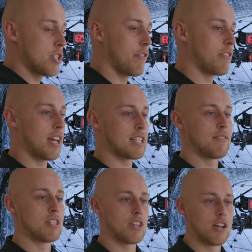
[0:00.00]
so for the likes of
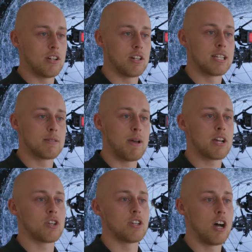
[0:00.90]
internal
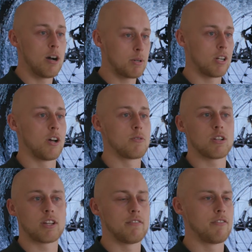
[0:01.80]
inspection, up close,
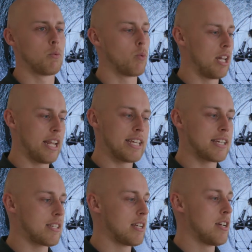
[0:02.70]
looking for
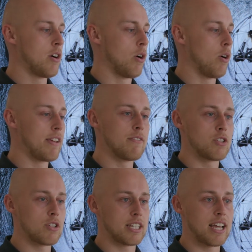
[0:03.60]
leaks, or even
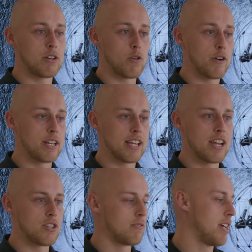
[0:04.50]
just to get your
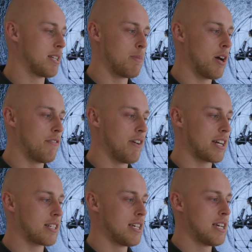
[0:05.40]
orientation, it's
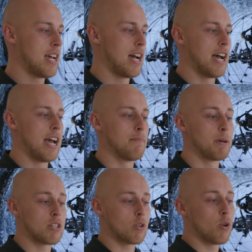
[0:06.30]
perfect. Uh,
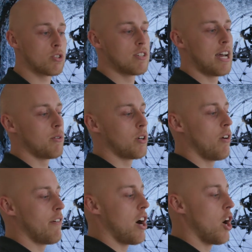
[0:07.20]
but it's also now
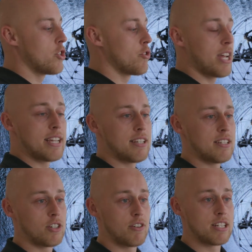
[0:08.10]
got 180
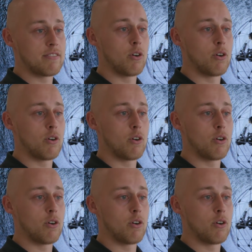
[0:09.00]
degrees of